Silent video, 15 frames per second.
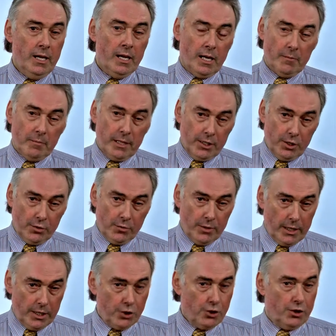I manage the
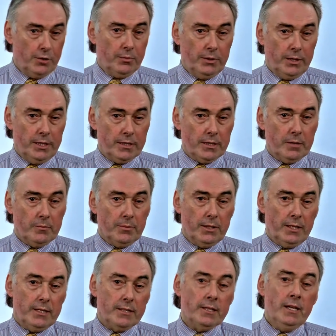relationship with these
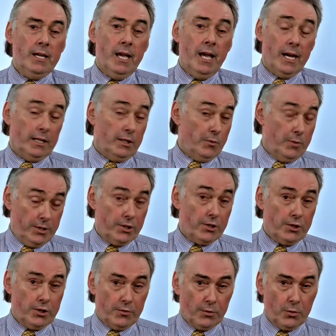companies, and the
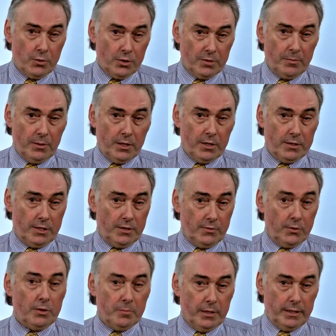research, of course, because it's
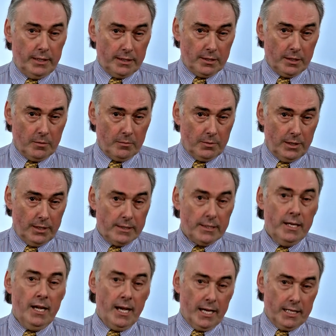funded by these companies,
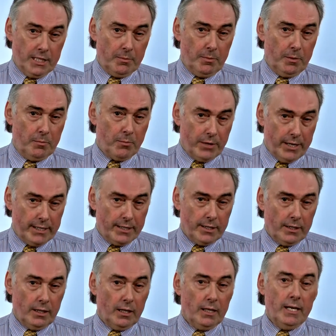has to be
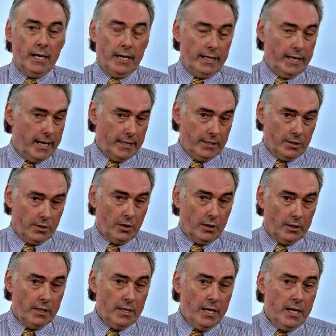practical and hands-on.
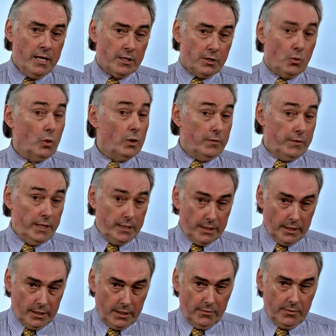So all of these
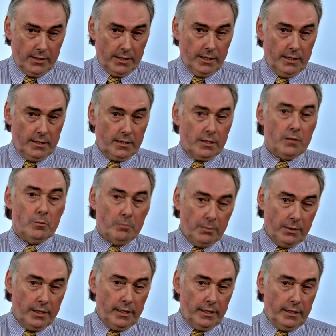activities
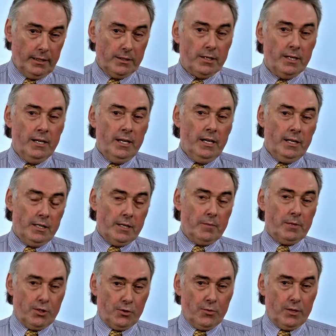combined
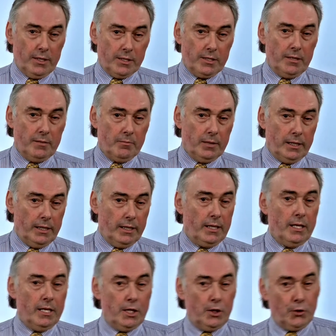demonstrate my
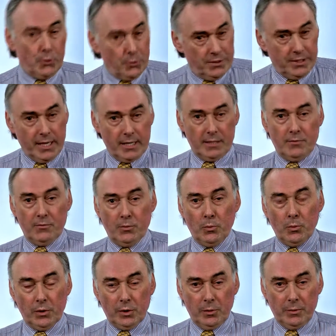enthusiasm for
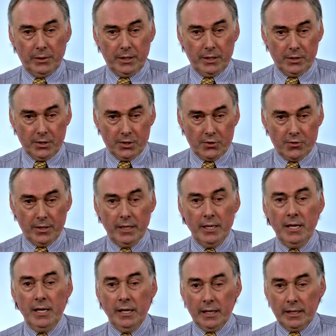working with industry,
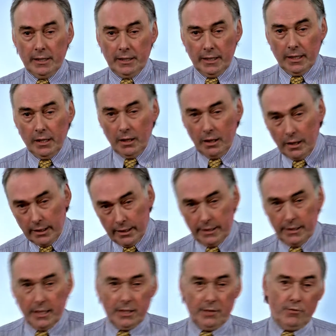and I think a lot of
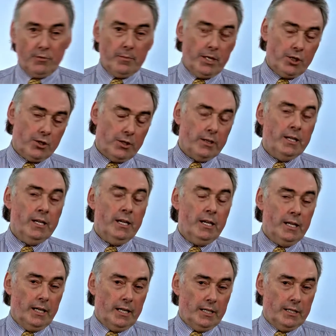that information
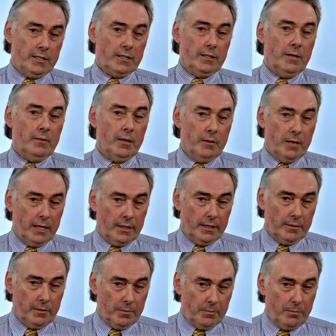is at
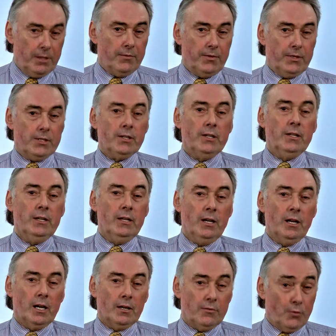the benefit
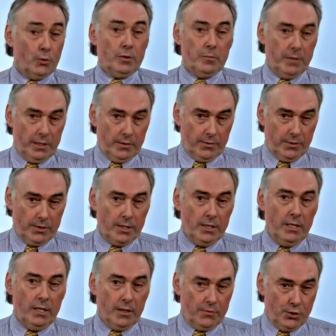and for the benefit
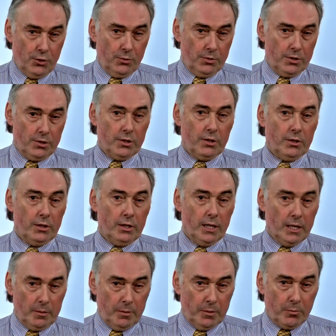of students on
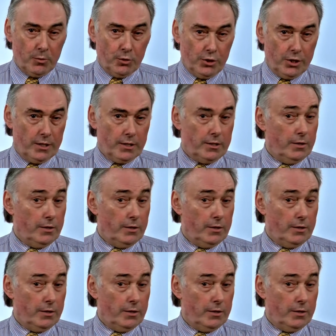IB projects.